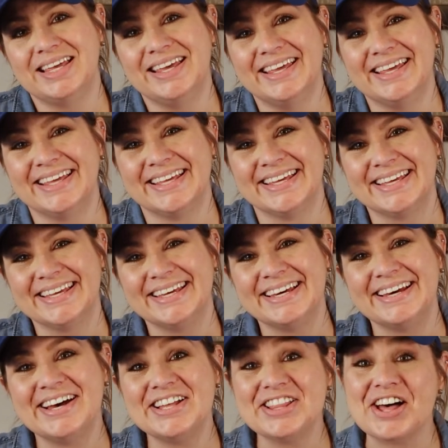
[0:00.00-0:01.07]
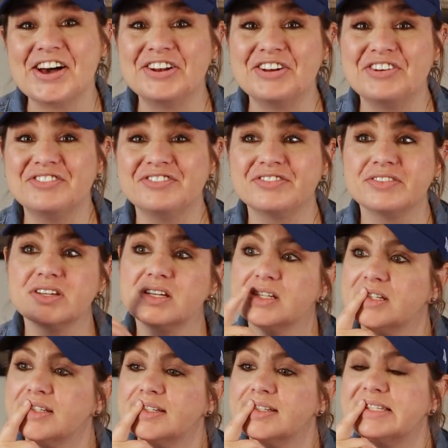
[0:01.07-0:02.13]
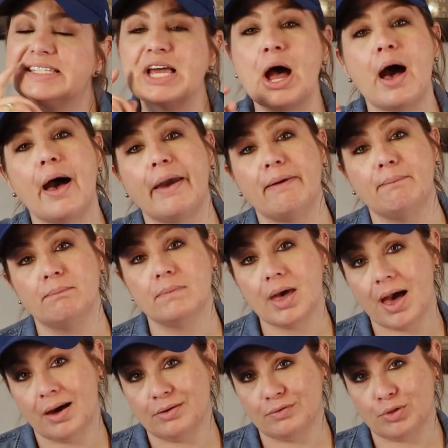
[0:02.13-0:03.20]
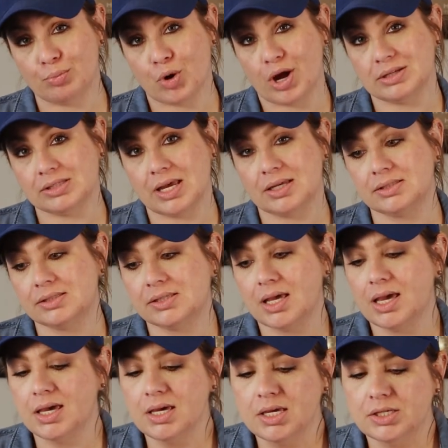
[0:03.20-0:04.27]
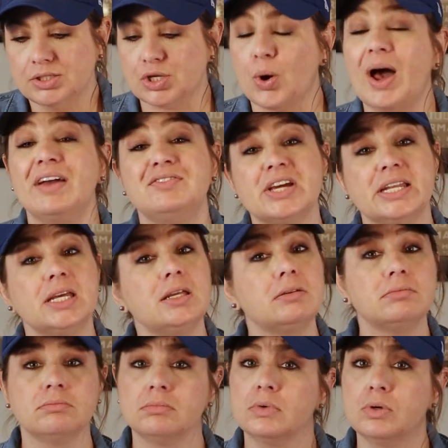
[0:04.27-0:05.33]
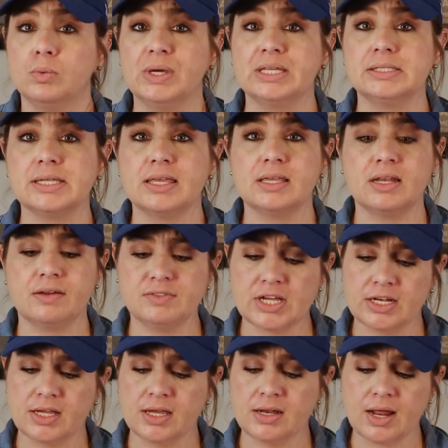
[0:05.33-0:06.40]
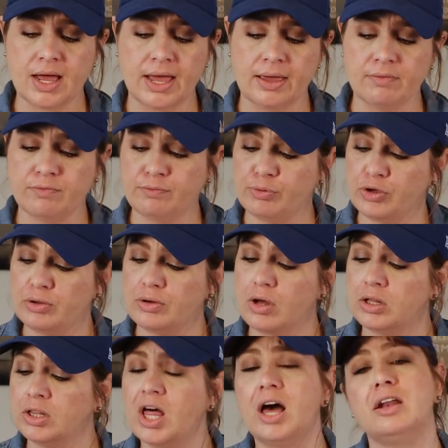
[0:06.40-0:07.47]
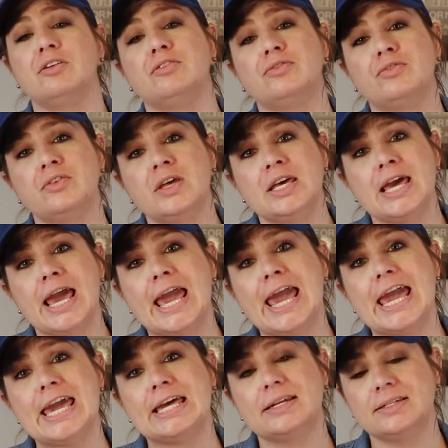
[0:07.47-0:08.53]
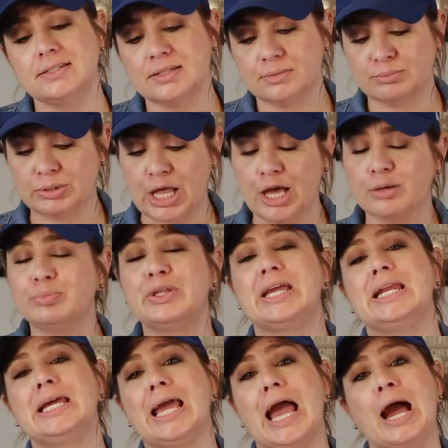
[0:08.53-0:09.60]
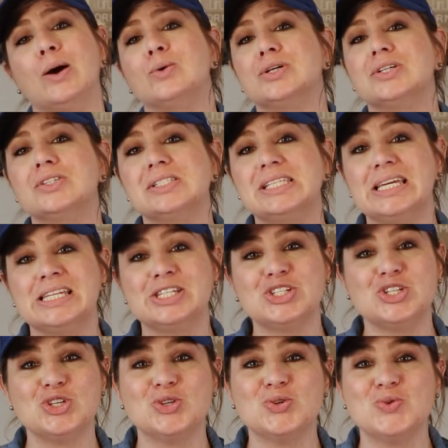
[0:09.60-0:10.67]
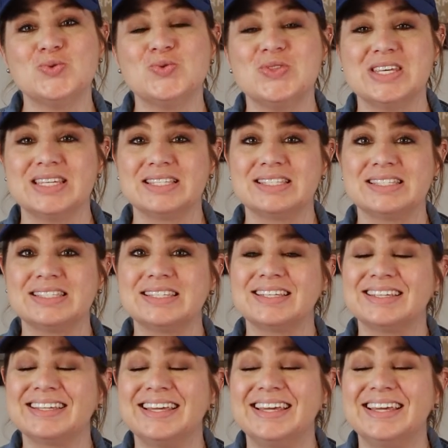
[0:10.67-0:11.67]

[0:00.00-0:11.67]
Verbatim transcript: a lot of time out of the process. So I've done it. We can say that I've done it. I've put a lot of hand block planing hours into this